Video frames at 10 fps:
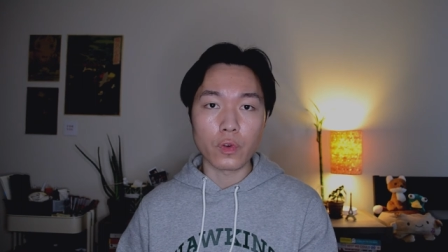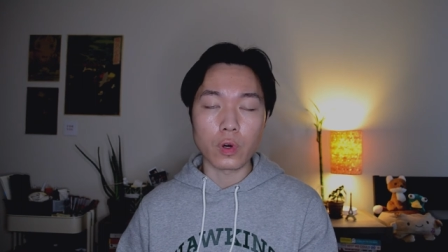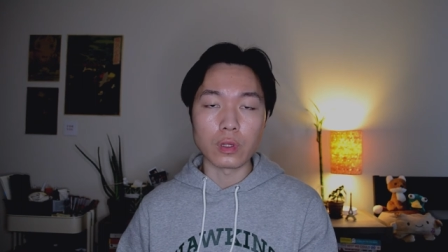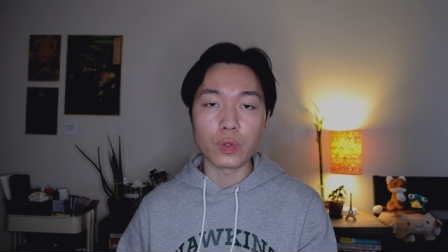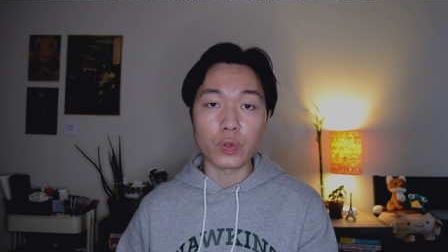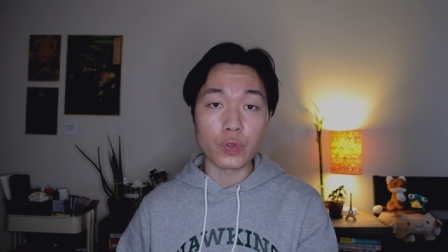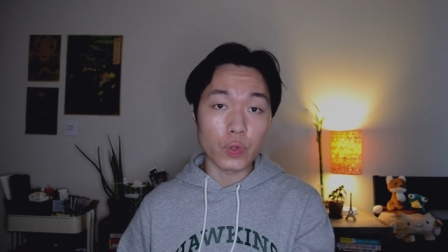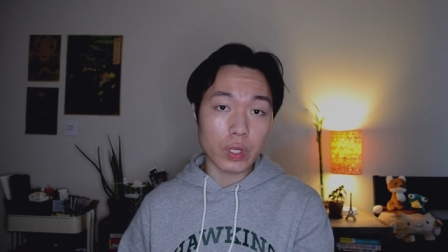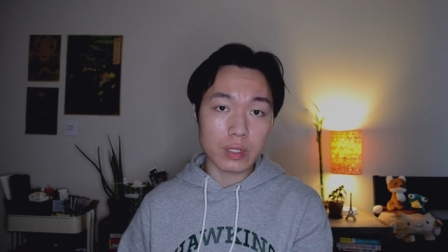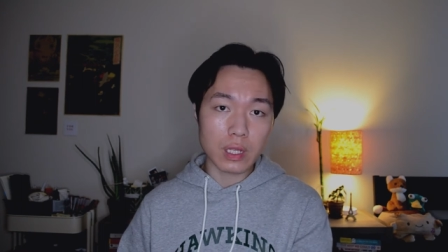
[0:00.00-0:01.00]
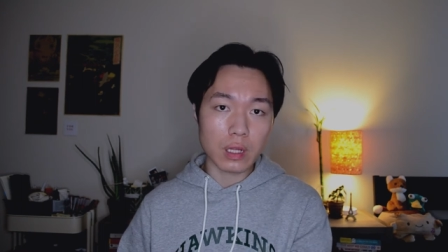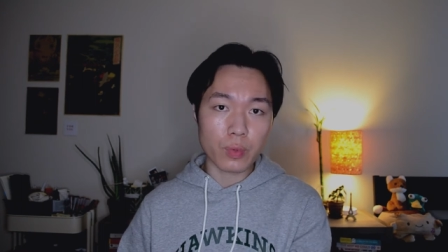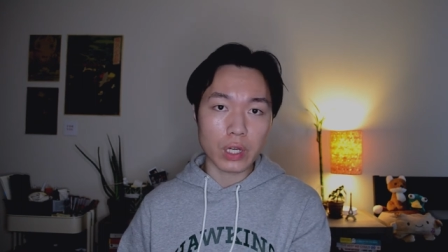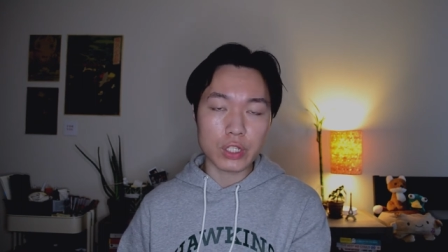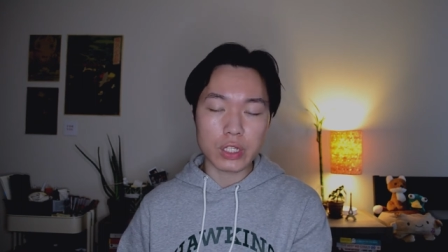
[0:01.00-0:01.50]
for a Lunar New Year
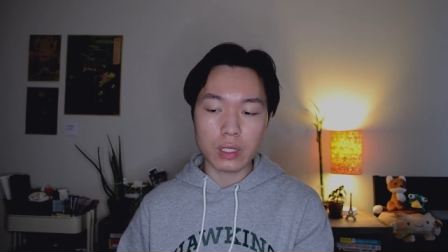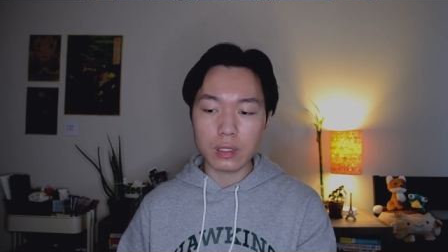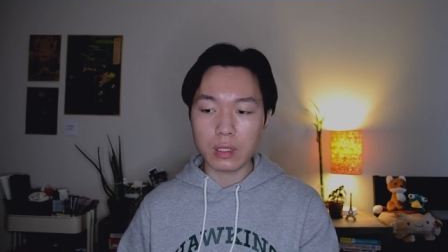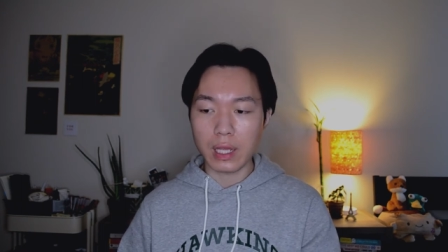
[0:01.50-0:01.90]
celebration,